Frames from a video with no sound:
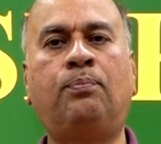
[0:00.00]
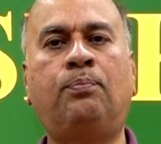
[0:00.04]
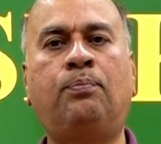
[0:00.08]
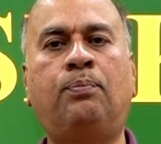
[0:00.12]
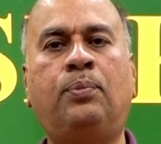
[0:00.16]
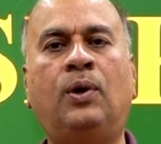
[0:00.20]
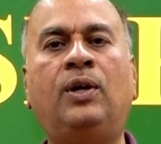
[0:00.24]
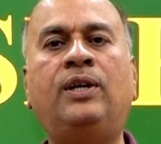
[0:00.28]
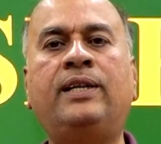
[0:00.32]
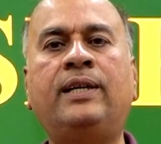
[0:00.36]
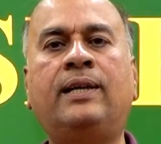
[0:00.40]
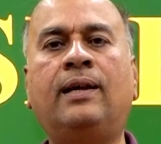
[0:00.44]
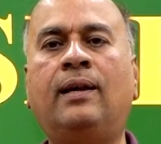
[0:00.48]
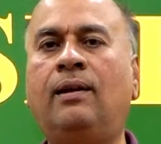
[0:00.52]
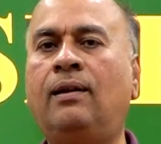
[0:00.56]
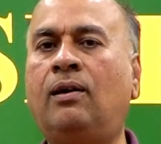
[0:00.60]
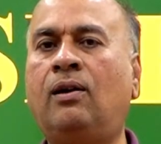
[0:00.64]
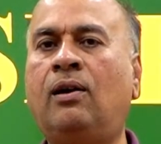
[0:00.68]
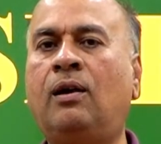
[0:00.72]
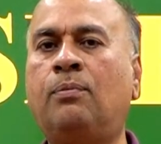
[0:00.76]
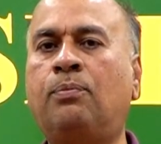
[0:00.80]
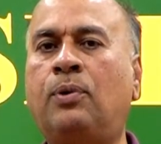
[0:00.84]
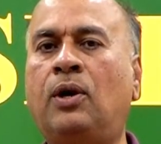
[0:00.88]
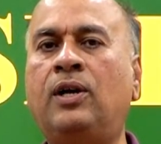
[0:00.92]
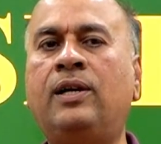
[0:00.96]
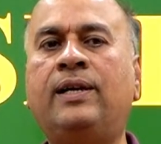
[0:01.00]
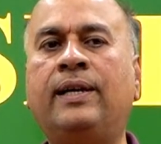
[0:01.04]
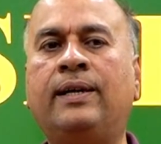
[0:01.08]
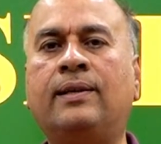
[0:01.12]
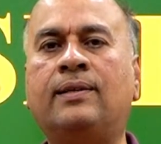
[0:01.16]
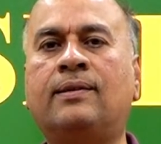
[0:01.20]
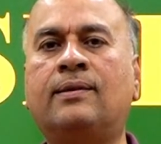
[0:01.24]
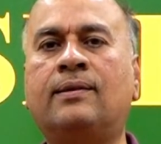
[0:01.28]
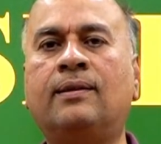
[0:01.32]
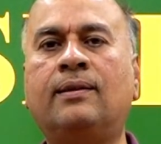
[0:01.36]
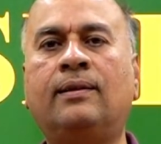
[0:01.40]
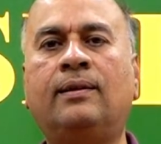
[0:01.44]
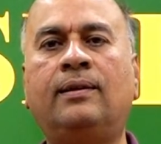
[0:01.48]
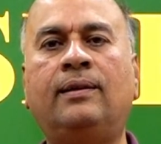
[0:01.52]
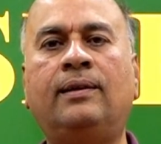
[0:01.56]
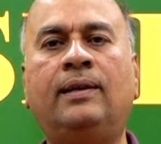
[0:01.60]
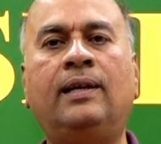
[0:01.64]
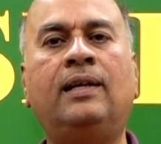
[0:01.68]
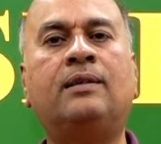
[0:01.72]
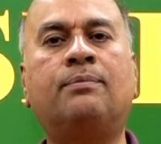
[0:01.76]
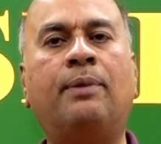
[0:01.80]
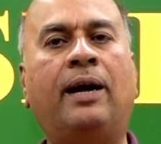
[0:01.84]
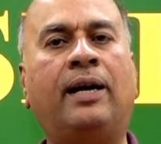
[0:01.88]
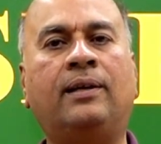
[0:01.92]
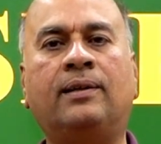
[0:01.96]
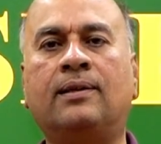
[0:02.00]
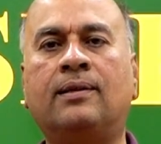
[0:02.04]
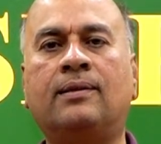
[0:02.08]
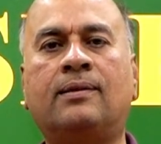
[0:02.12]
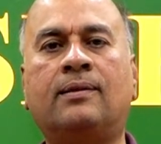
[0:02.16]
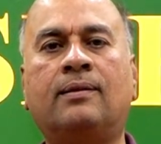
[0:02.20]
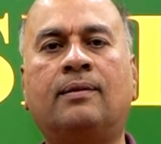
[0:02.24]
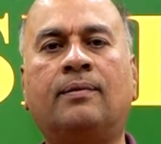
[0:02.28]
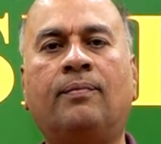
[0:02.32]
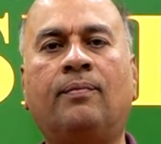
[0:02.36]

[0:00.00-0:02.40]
political or politics is matters.